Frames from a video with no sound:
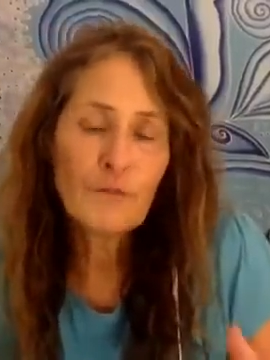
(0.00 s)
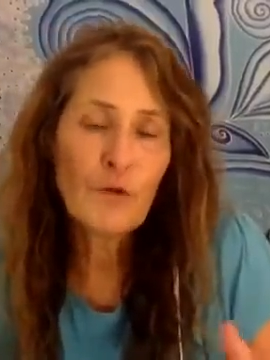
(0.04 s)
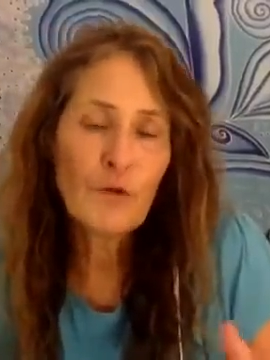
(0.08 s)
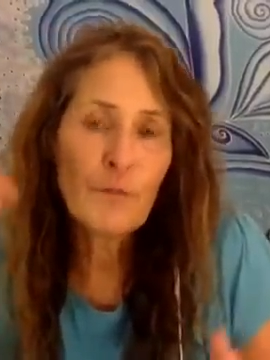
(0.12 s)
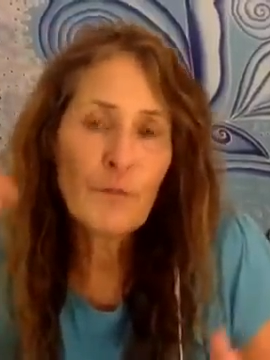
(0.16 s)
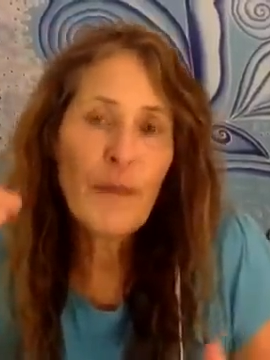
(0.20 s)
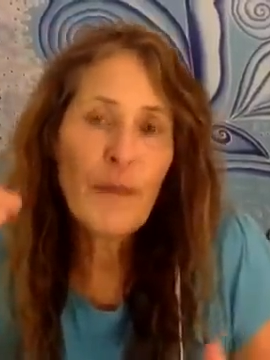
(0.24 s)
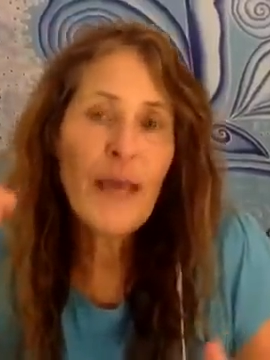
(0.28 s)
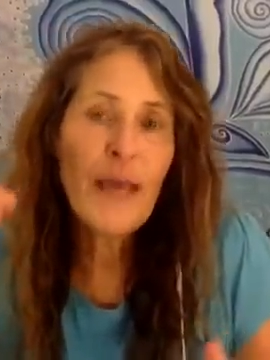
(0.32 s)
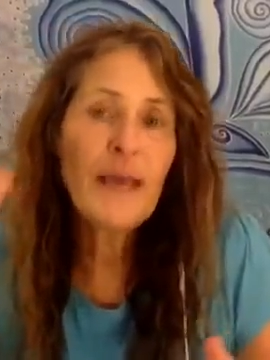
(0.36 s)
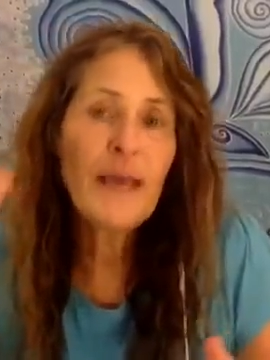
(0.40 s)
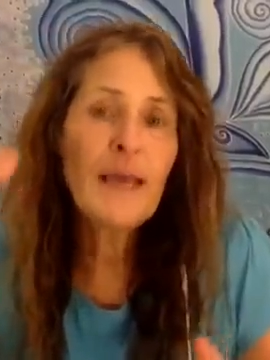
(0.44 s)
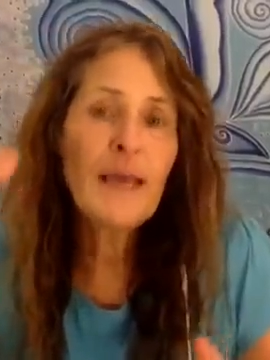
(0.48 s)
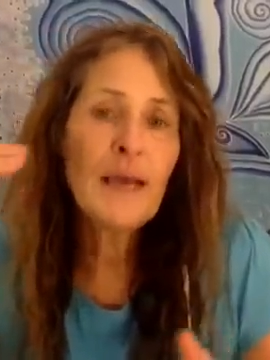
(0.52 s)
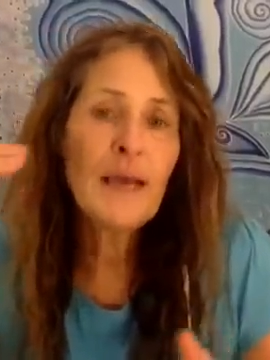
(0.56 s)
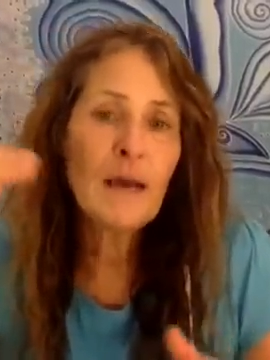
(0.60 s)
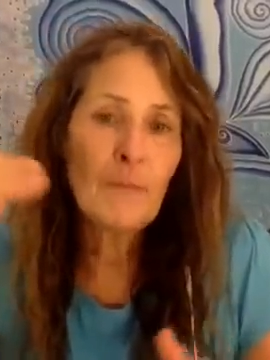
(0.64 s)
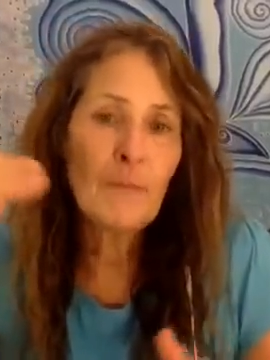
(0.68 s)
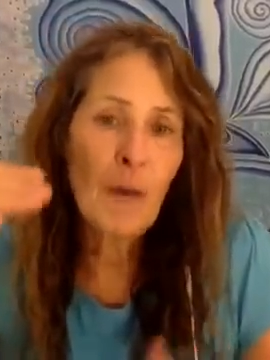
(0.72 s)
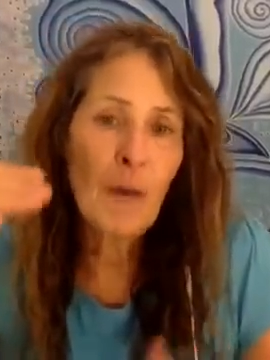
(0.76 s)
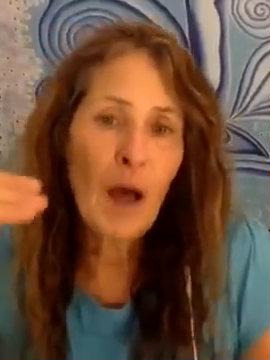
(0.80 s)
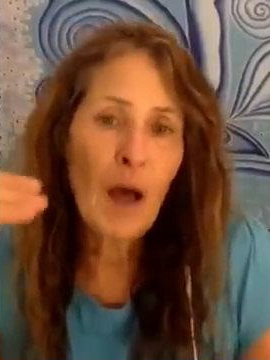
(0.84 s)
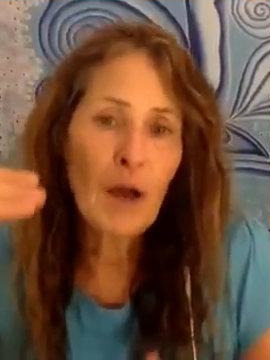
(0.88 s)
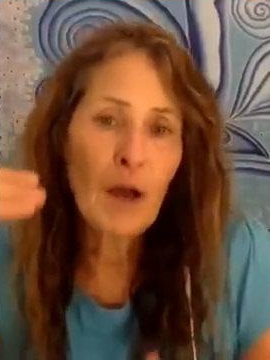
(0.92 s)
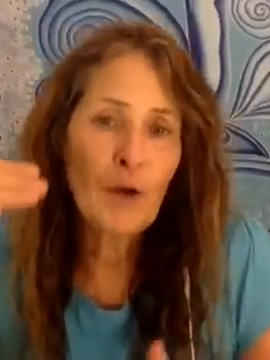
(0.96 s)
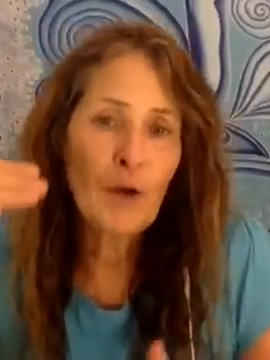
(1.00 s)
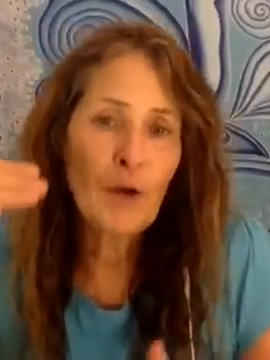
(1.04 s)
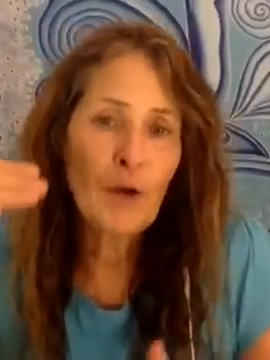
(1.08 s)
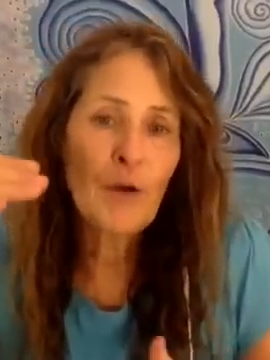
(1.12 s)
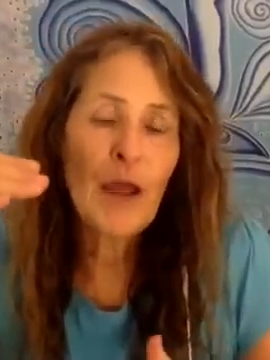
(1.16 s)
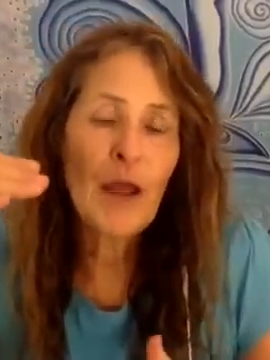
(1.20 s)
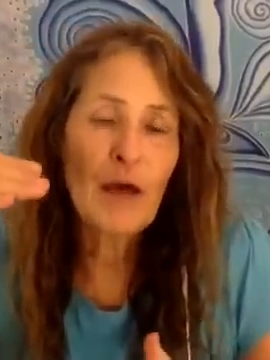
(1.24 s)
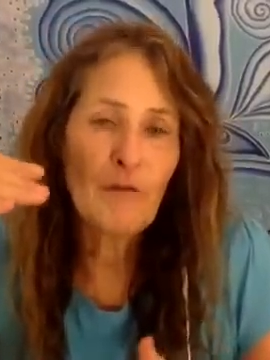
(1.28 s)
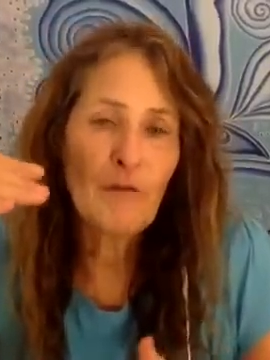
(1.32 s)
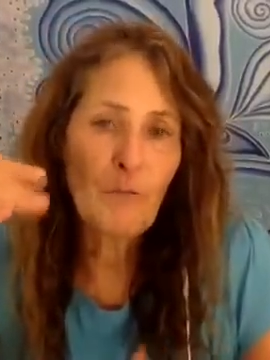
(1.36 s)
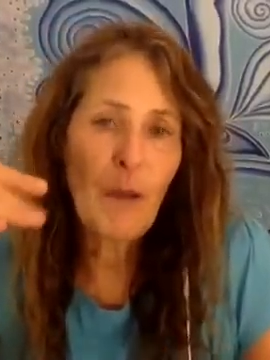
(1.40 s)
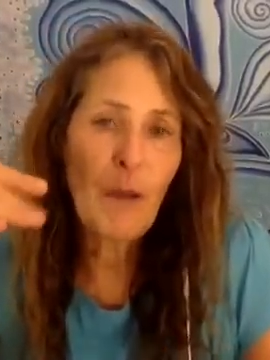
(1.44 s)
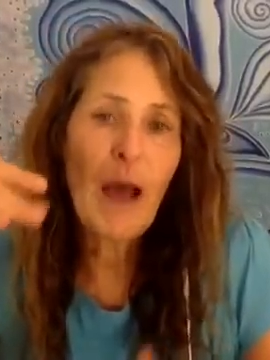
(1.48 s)
for making a
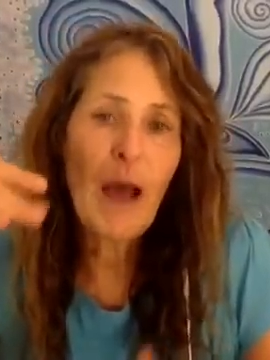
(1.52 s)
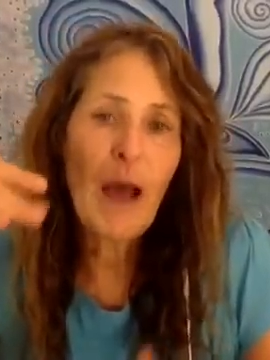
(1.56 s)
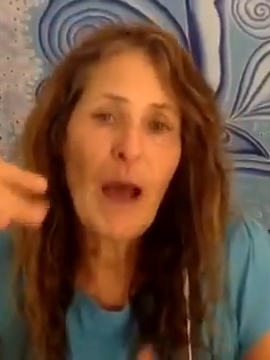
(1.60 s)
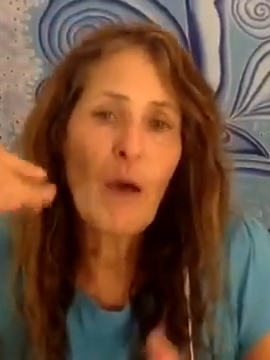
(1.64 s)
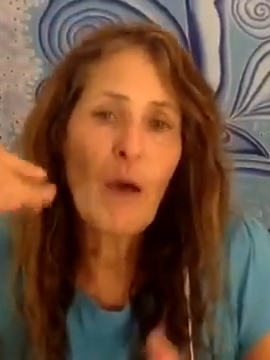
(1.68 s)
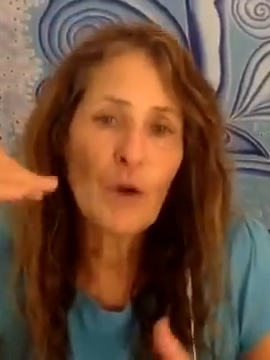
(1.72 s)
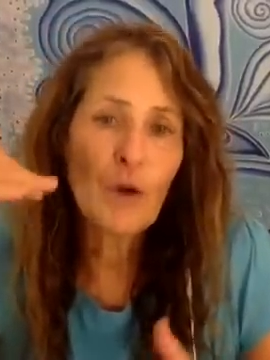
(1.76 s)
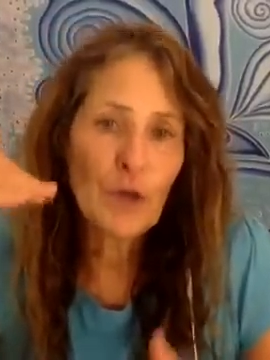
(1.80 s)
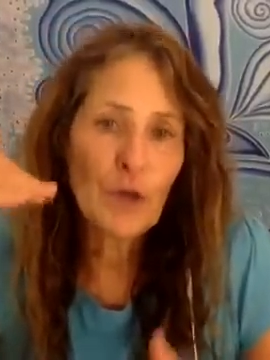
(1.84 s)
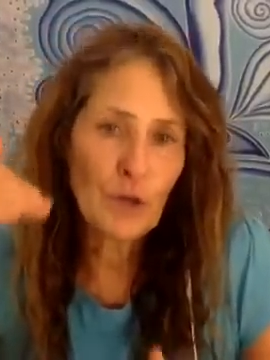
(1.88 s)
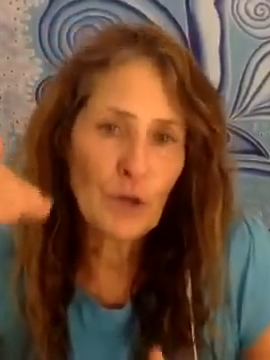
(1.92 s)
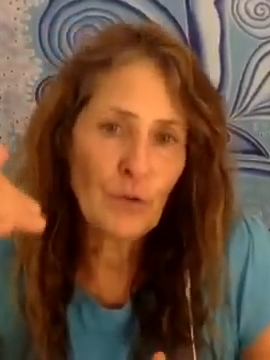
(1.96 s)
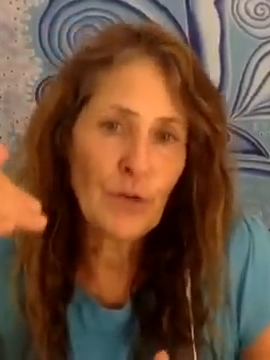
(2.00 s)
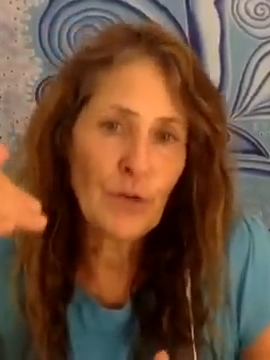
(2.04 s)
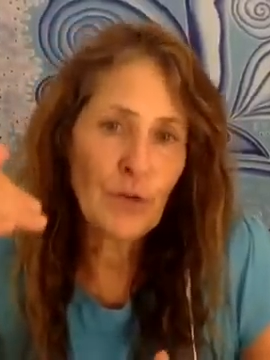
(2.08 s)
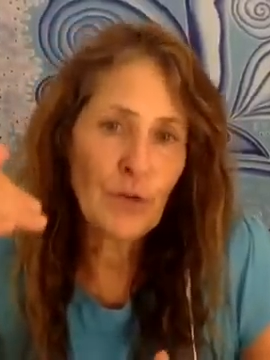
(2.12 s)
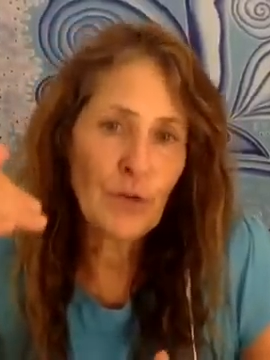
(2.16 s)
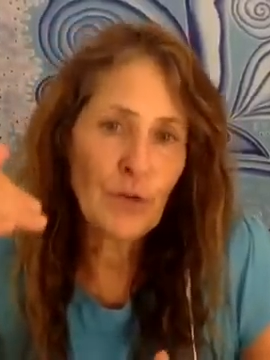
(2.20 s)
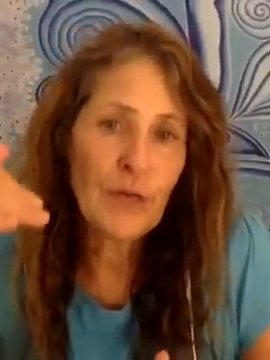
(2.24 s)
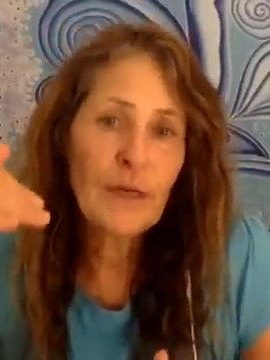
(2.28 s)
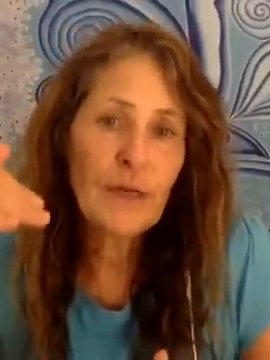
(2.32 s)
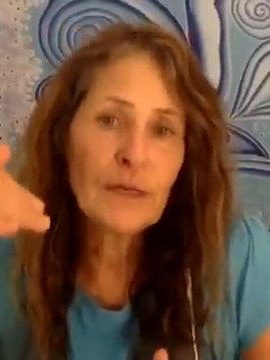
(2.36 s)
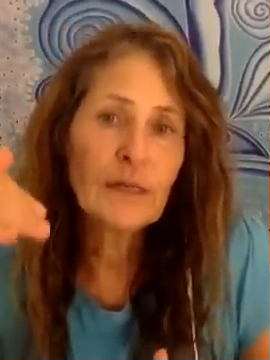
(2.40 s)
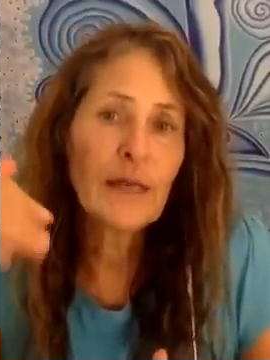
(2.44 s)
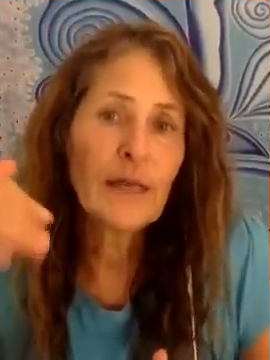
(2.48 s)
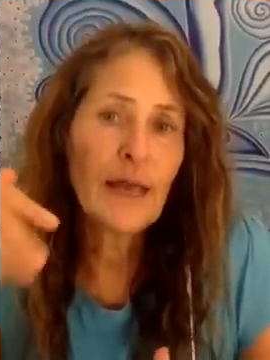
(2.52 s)
Magrav power unit